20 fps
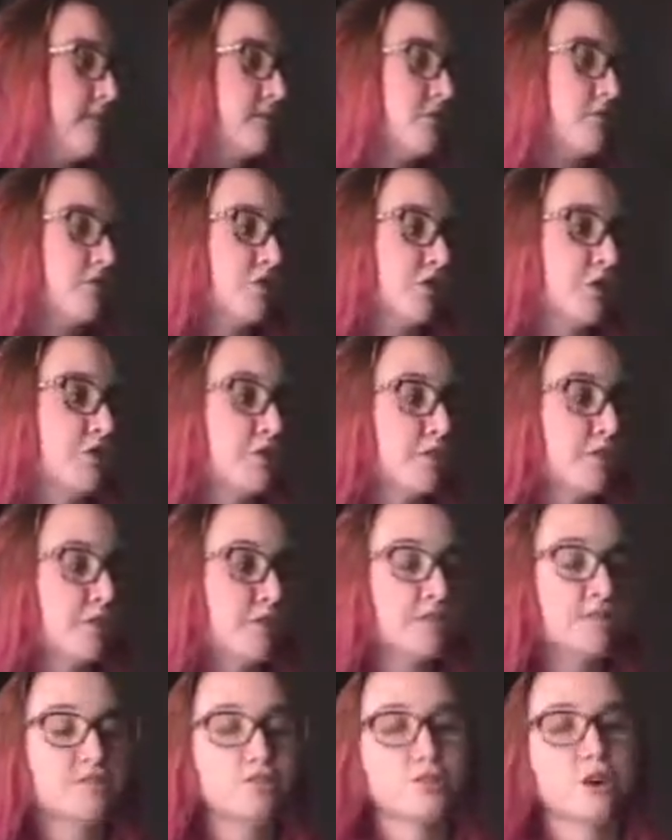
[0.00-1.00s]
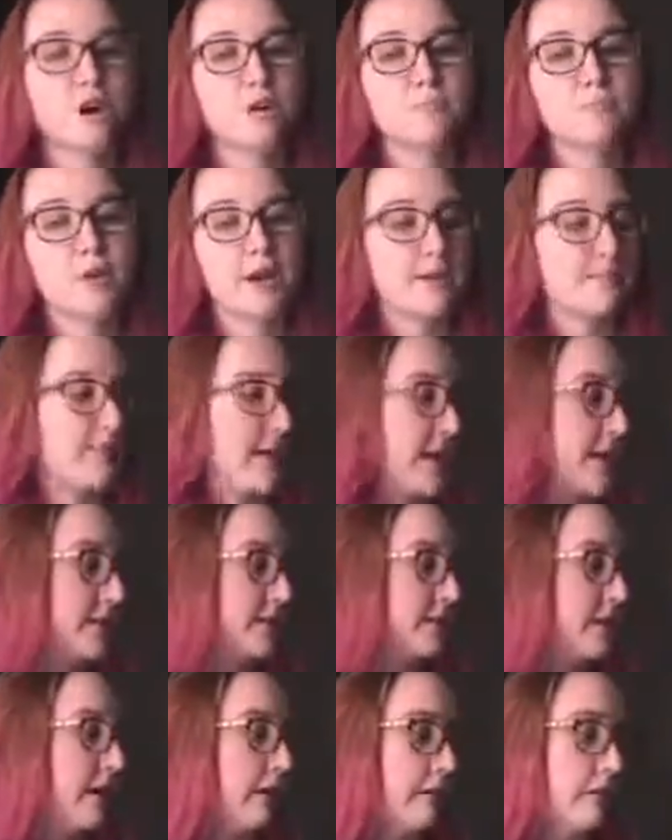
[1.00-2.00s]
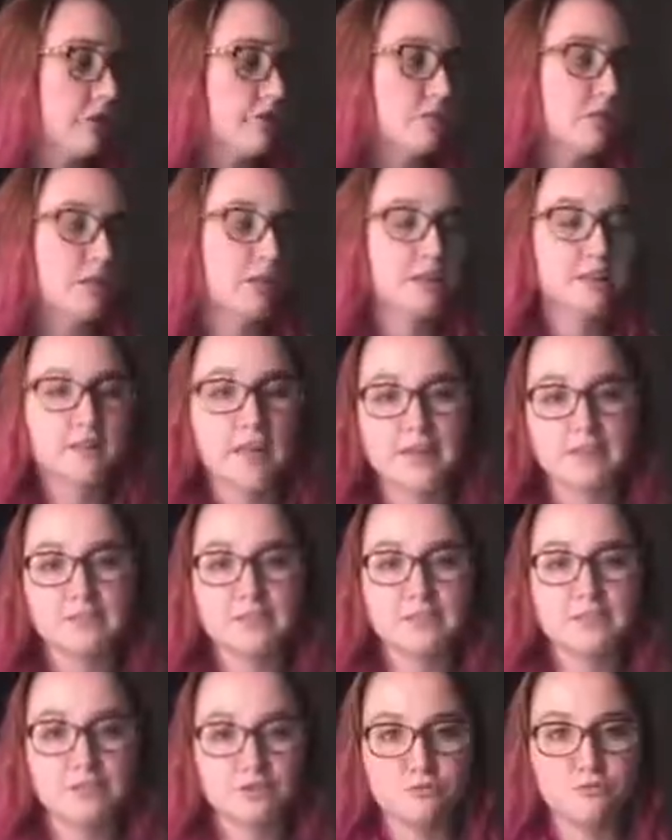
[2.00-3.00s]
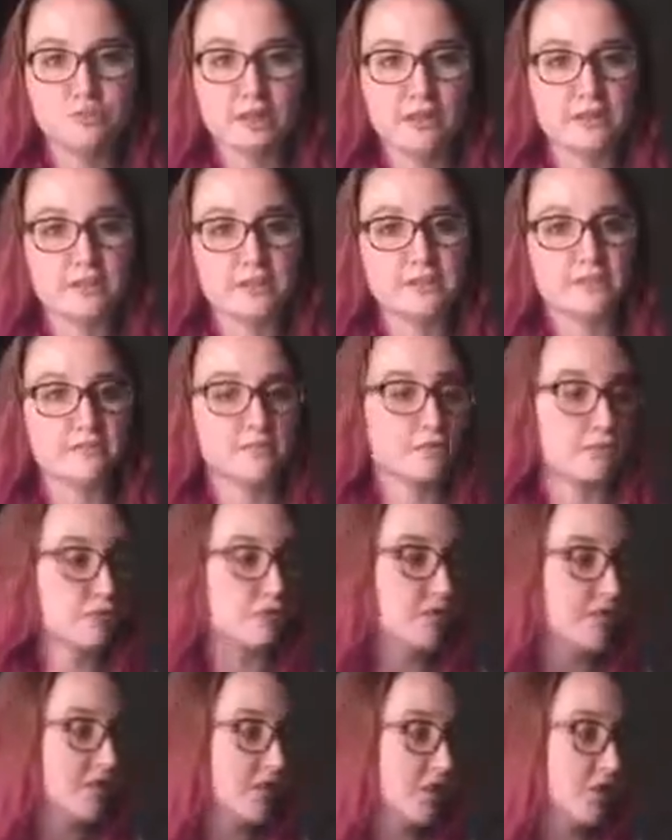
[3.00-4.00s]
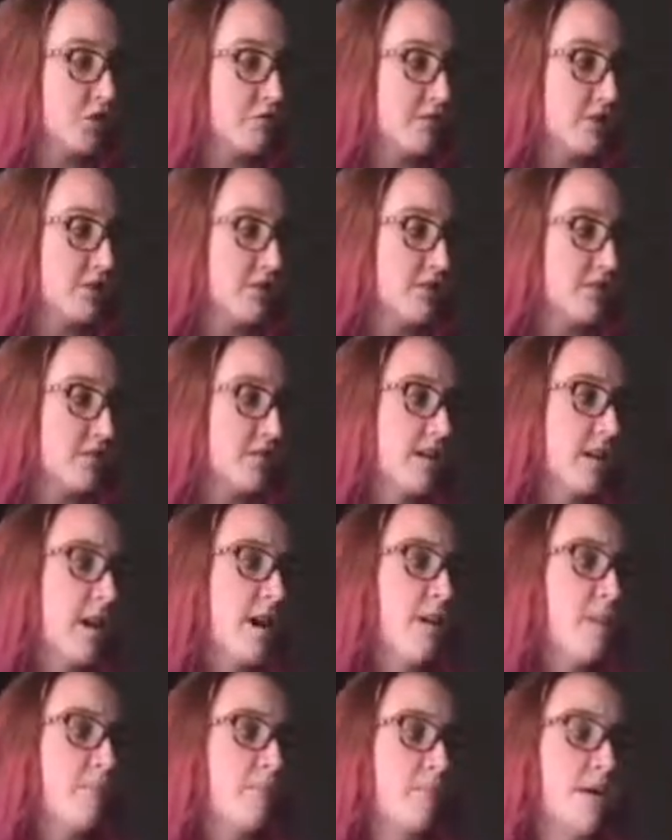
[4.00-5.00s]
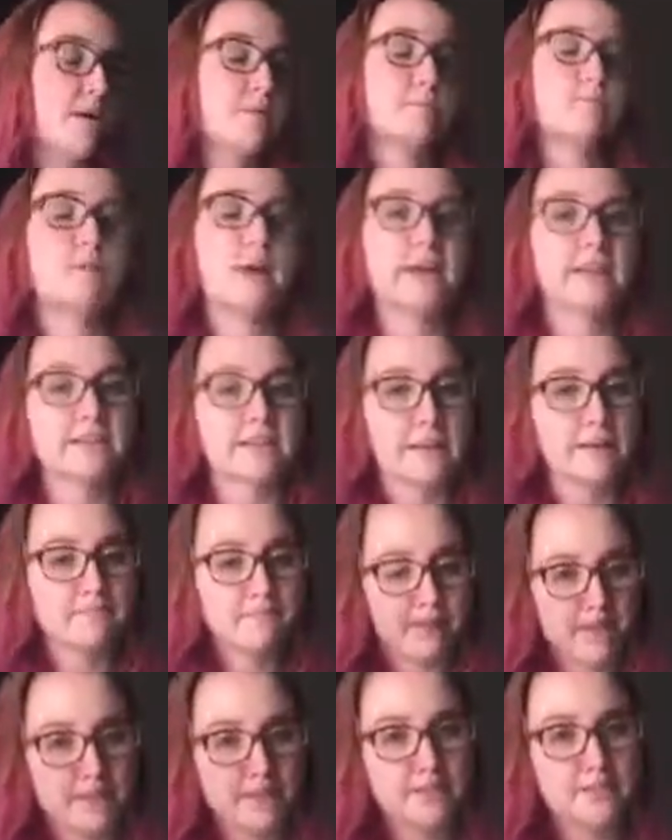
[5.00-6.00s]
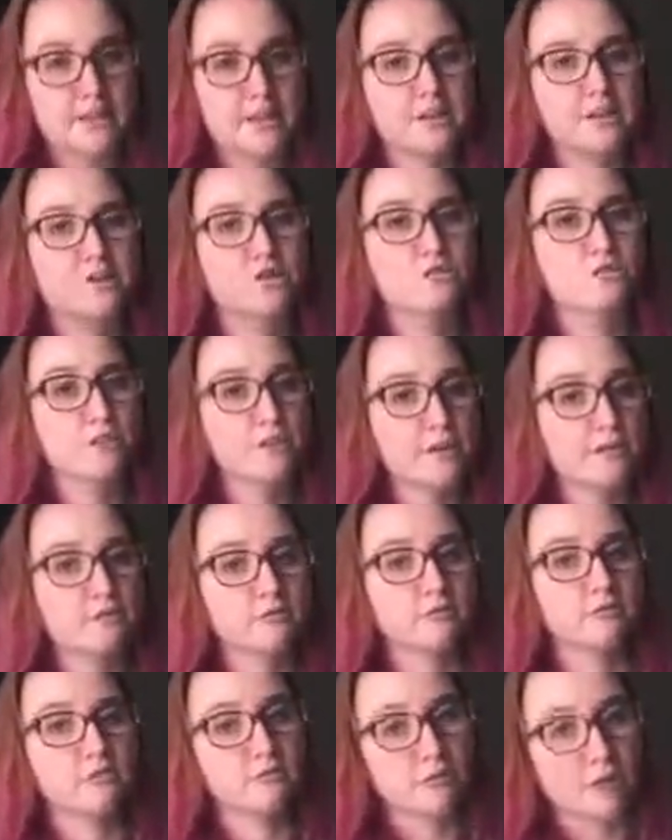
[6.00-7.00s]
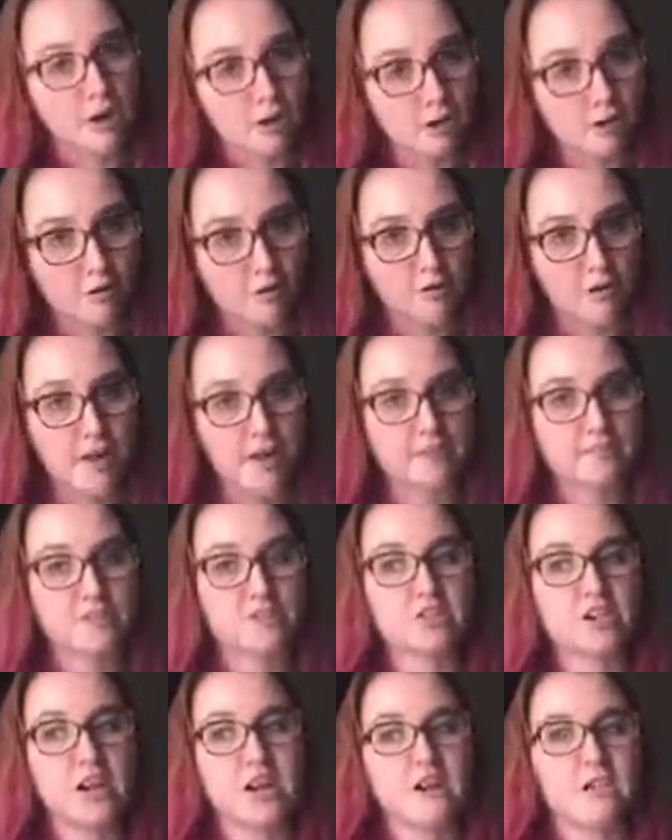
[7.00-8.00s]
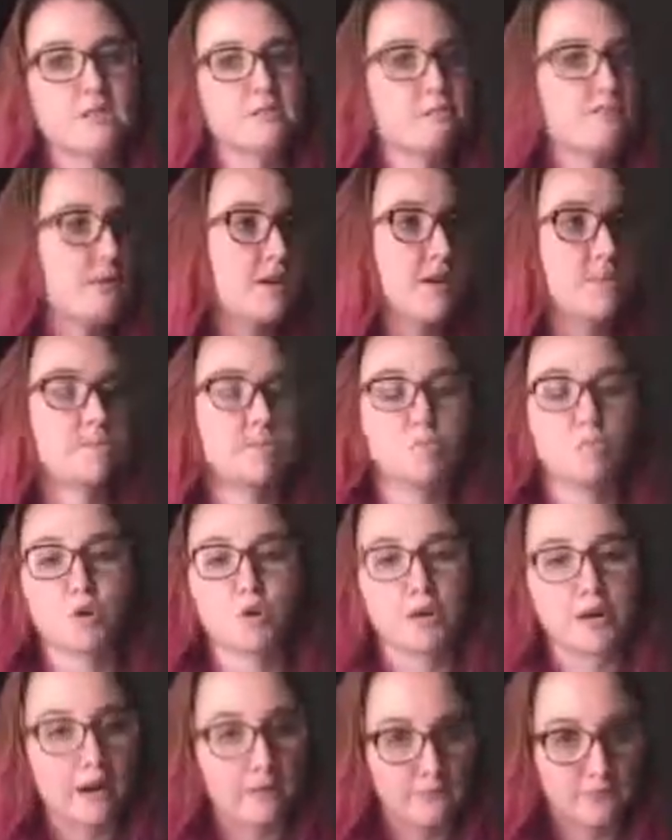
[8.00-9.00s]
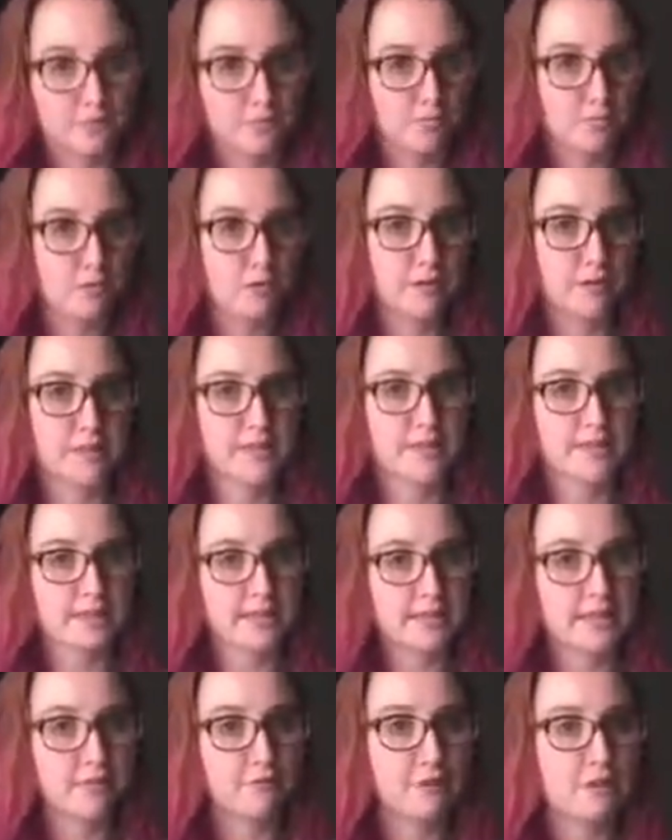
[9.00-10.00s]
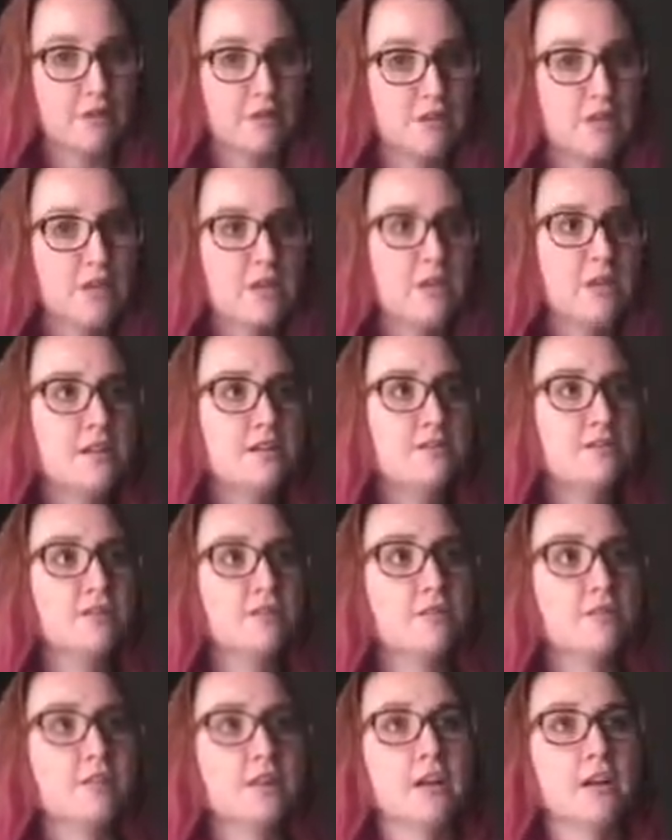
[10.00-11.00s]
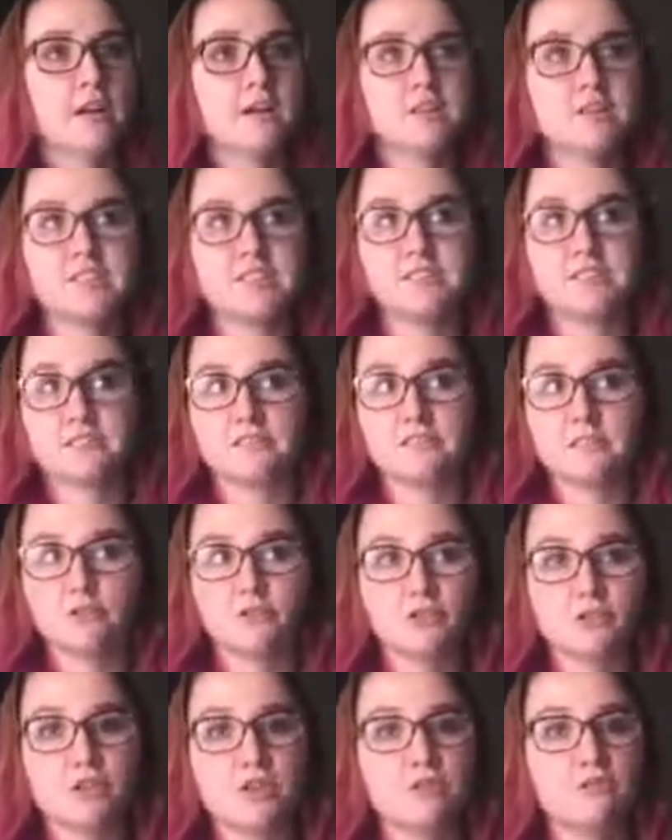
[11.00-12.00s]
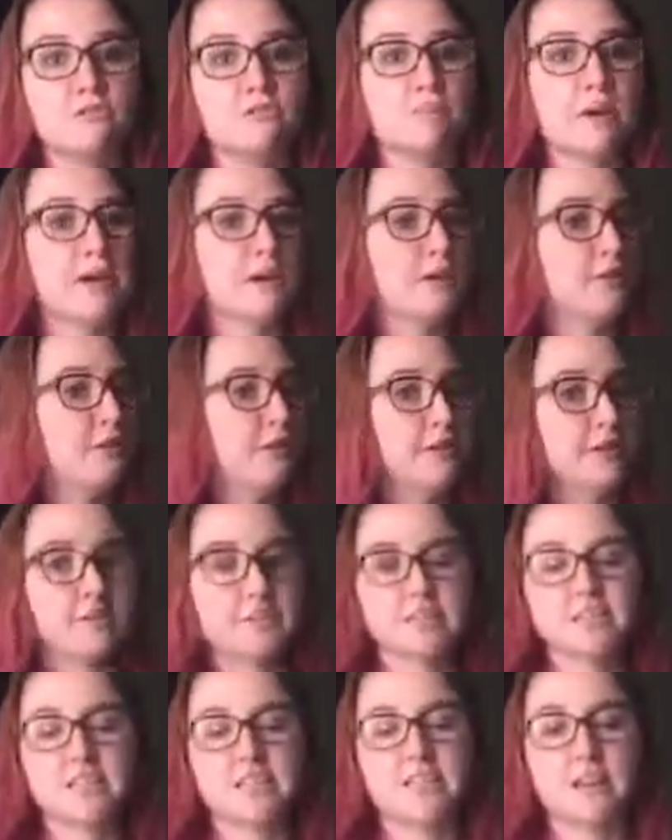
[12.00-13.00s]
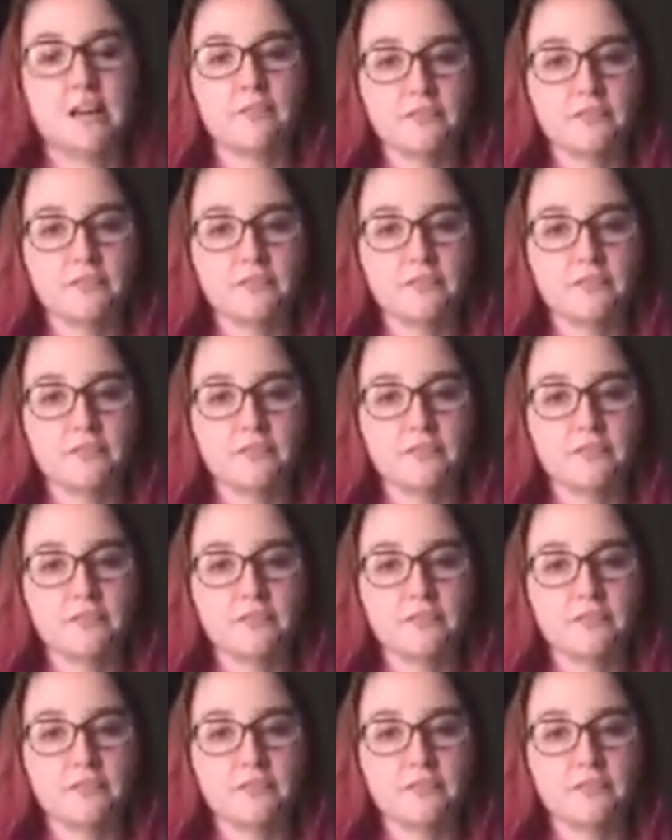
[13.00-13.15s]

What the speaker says: So children with a strong pragmatic knowledge will likely do better in social situations, but pragmatic knowledge will grow as a child becomes more comfortable in the language. So they'll understand social cues better, they'll understand